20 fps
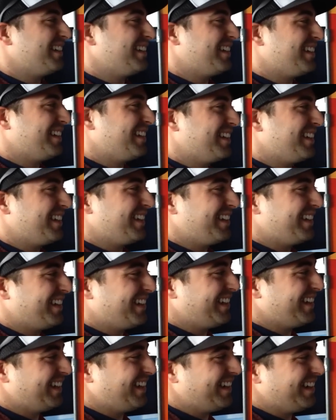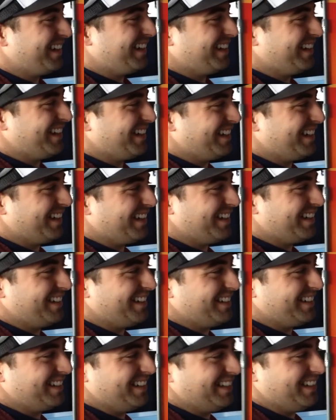
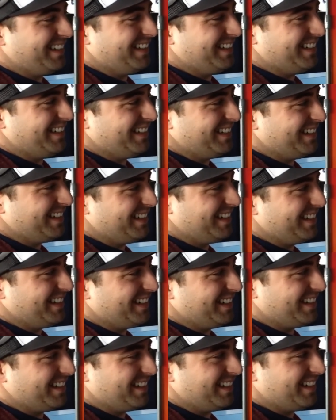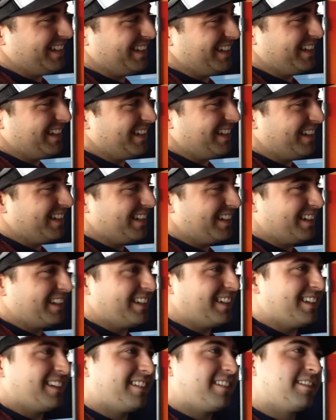
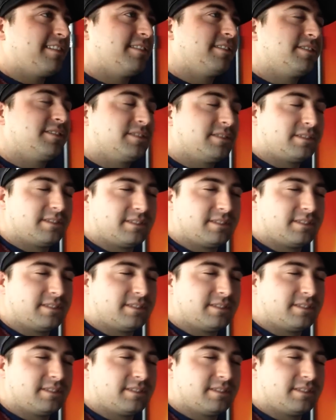(silent)